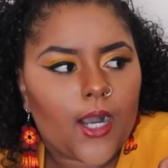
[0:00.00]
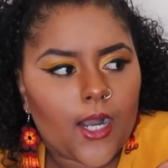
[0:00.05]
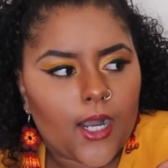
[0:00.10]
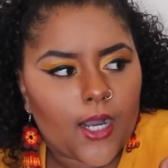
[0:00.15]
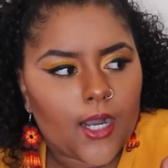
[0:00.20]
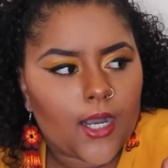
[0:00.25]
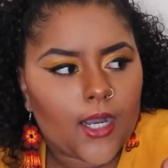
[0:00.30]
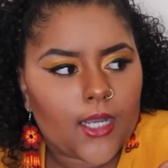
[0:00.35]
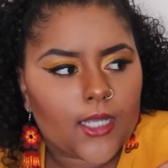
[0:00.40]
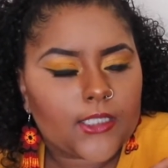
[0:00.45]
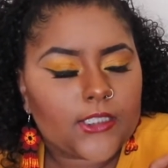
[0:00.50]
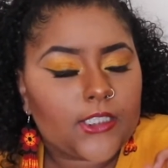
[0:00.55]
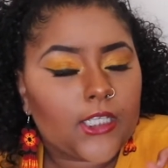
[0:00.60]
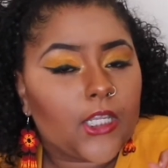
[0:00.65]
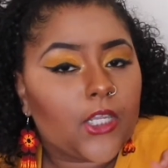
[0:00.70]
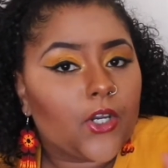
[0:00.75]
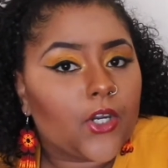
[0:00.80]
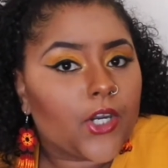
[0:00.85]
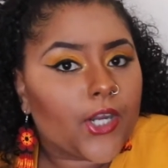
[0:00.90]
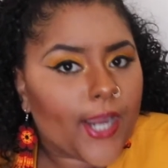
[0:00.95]
Uh, she
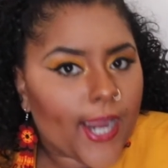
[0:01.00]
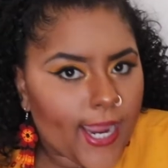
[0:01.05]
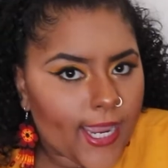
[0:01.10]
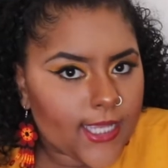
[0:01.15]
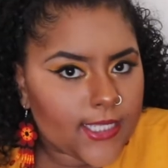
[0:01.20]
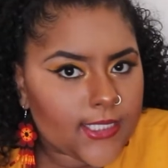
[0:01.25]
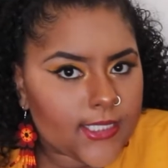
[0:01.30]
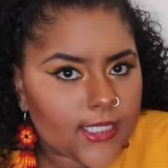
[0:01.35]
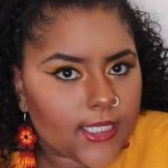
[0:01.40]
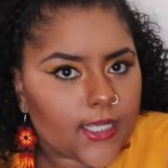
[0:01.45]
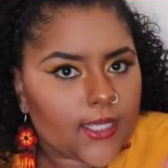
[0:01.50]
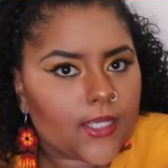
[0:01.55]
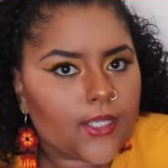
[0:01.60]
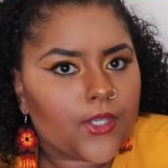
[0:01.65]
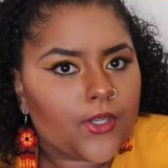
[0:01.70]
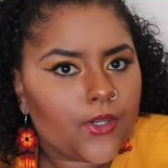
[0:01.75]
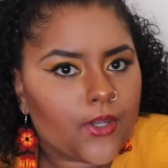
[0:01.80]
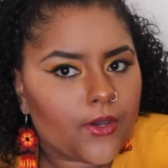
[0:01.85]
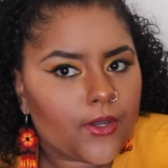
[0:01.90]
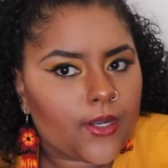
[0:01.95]
looked crazy.
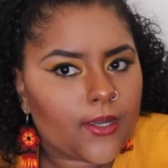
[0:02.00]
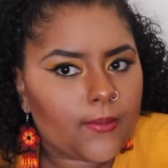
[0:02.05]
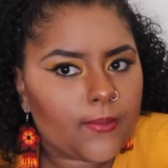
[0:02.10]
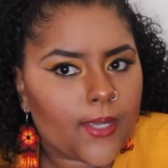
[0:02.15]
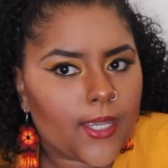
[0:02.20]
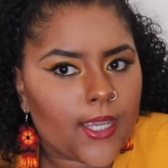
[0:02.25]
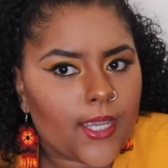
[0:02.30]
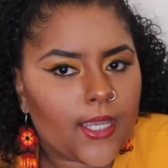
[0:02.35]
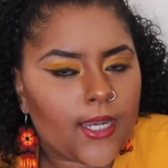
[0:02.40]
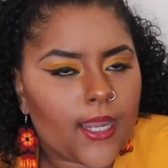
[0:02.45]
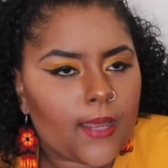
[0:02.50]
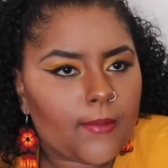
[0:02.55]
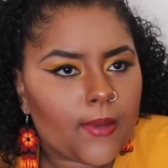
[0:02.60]
You know what I mean?